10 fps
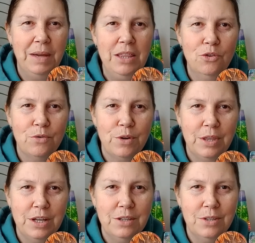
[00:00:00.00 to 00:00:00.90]
been through
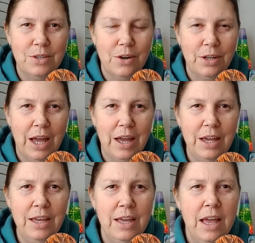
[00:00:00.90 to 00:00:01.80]
this, okay,